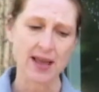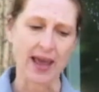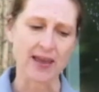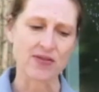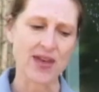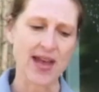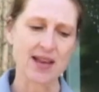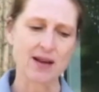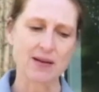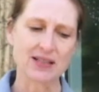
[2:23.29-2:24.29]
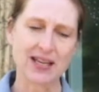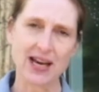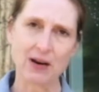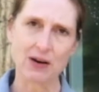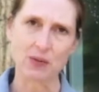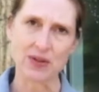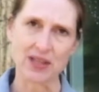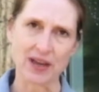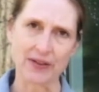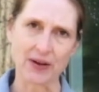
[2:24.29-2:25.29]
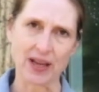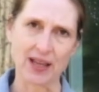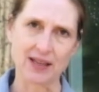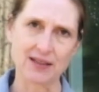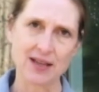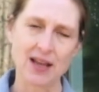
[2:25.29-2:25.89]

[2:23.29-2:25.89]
and then tear it with the other hand.